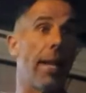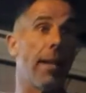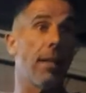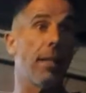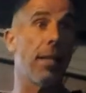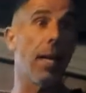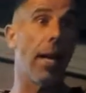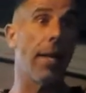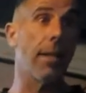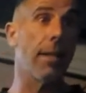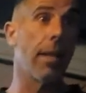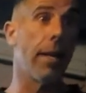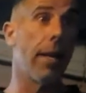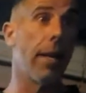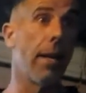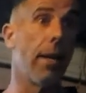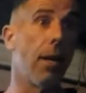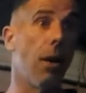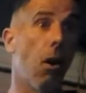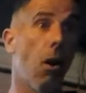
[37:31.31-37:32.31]
flying
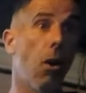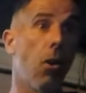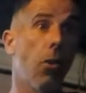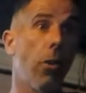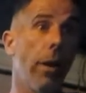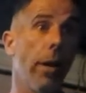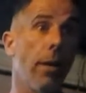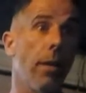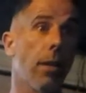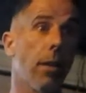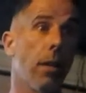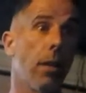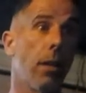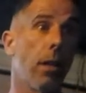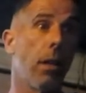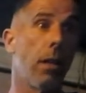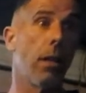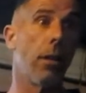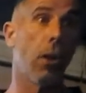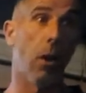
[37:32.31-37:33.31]
site in
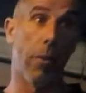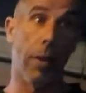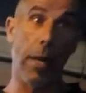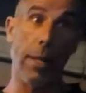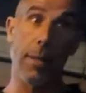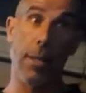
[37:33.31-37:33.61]
Ohrid uh,